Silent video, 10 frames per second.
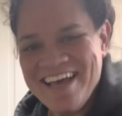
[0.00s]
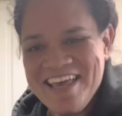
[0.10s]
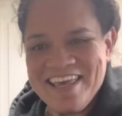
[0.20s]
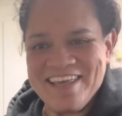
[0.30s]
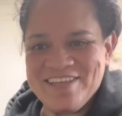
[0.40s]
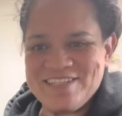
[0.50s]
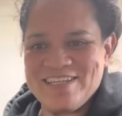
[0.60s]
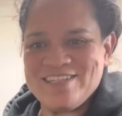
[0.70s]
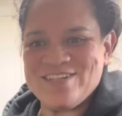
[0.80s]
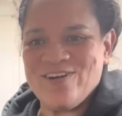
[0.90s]
It's going to
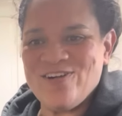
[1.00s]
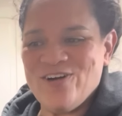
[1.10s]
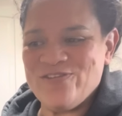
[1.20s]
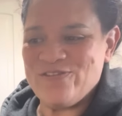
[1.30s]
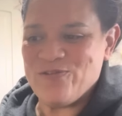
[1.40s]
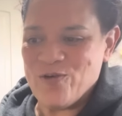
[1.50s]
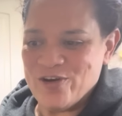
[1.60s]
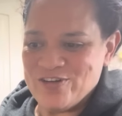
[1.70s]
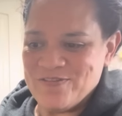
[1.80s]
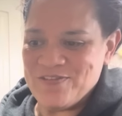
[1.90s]
start off at
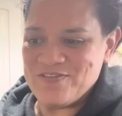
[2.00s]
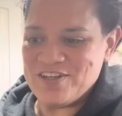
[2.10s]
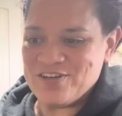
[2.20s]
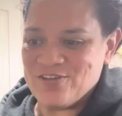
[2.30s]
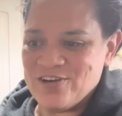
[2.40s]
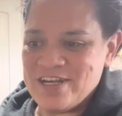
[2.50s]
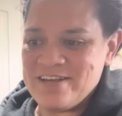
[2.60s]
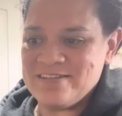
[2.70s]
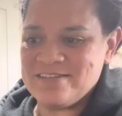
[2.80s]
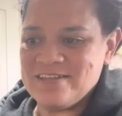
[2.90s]
450
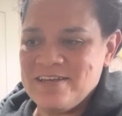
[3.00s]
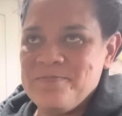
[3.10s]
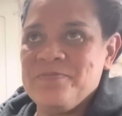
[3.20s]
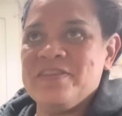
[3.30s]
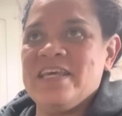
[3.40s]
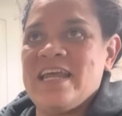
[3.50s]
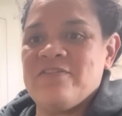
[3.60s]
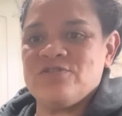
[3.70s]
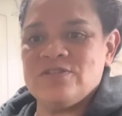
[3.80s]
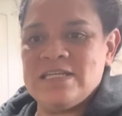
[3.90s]
degrees. And then
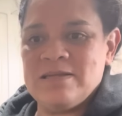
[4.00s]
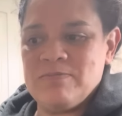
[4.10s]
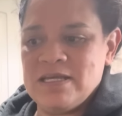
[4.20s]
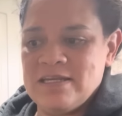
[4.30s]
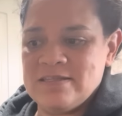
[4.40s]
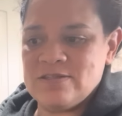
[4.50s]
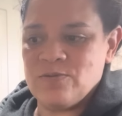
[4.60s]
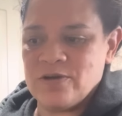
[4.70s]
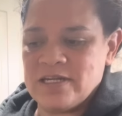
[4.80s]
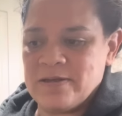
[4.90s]
after 10 minutes,
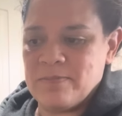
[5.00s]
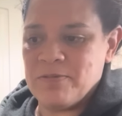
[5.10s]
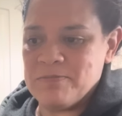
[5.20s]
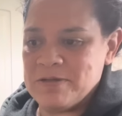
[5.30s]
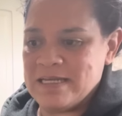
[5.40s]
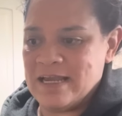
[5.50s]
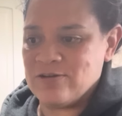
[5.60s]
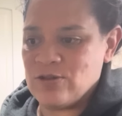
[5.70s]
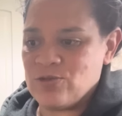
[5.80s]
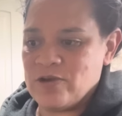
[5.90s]
we're going to bump it down
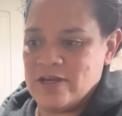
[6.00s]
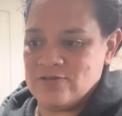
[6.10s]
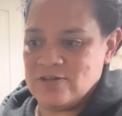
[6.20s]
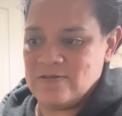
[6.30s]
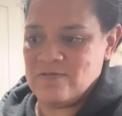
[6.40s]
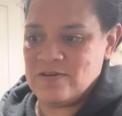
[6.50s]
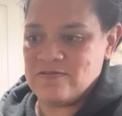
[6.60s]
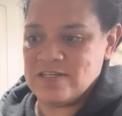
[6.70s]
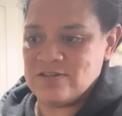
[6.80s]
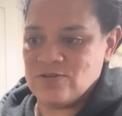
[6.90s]
to
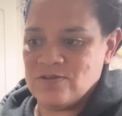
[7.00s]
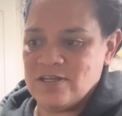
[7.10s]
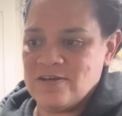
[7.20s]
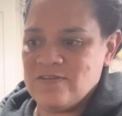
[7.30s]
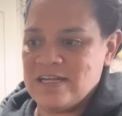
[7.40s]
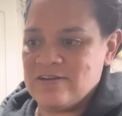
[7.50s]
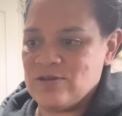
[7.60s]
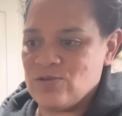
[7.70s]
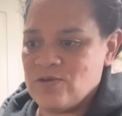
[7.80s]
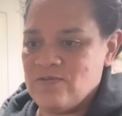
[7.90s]
350. Turn the oven down to
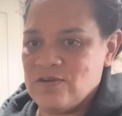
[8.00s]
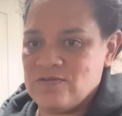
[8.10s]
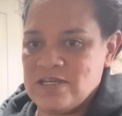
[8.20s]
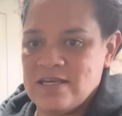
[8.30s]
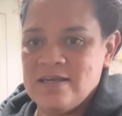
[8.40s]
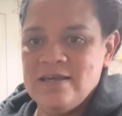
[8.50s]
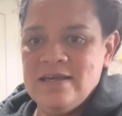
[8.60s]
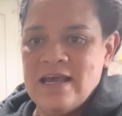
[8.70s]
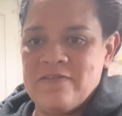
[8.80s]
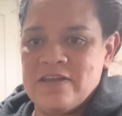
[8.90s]
350.
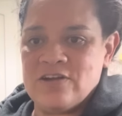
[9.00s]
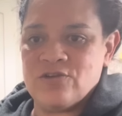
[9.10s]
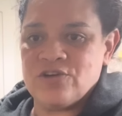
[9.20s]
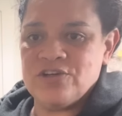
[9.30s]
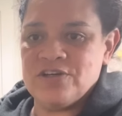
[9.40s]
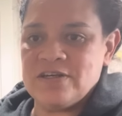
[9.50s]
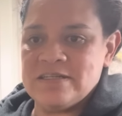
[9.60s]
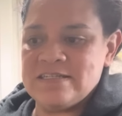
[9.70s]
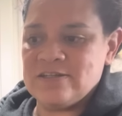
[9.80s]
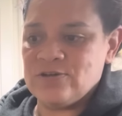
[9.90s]
And then it'll cook
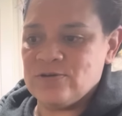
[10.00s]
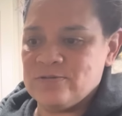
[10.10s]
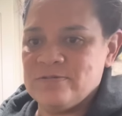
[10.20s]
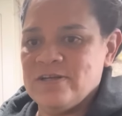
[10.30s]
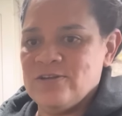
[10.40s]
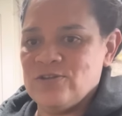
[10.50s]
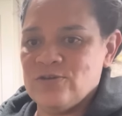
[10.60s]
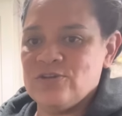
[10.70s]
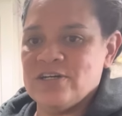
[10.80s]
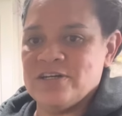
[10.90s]
until they're
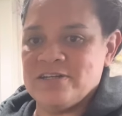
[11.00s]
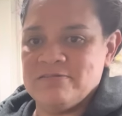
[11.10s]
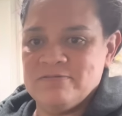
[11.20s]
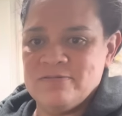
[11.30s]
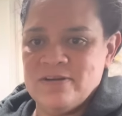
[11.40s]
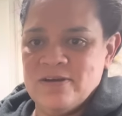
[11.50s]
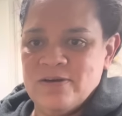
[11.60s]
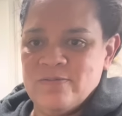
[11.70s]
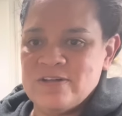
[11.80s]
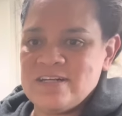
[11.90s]
done.
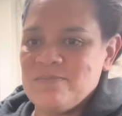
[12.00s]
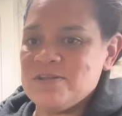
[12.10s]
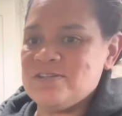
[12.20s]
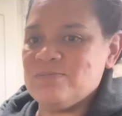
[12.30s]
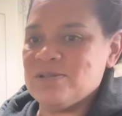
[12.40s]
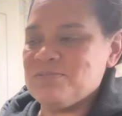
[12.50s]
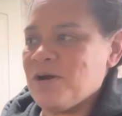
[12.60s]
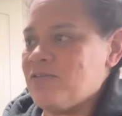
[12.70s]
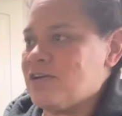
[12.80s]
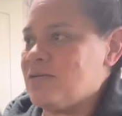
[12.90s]
Which I'm assuming is
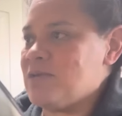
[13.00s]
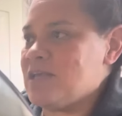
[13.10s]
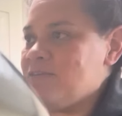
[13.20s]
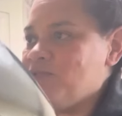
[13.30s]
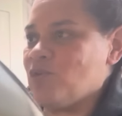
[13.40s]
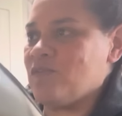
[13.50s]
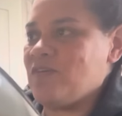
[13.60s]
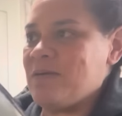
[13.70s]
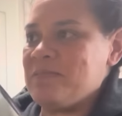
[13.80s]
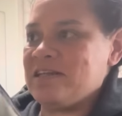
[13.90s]
probably going to be
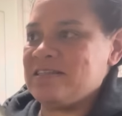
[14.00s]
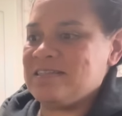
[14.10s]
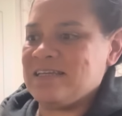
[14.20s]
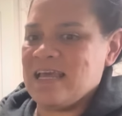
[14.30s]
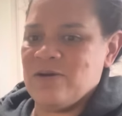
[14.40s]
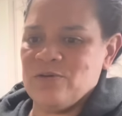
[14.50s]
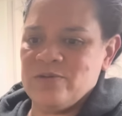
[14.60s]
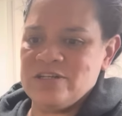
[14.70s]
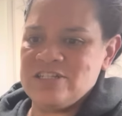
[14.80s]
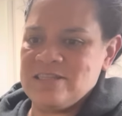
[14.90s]
45 minutes to an hour, wouldn't you think?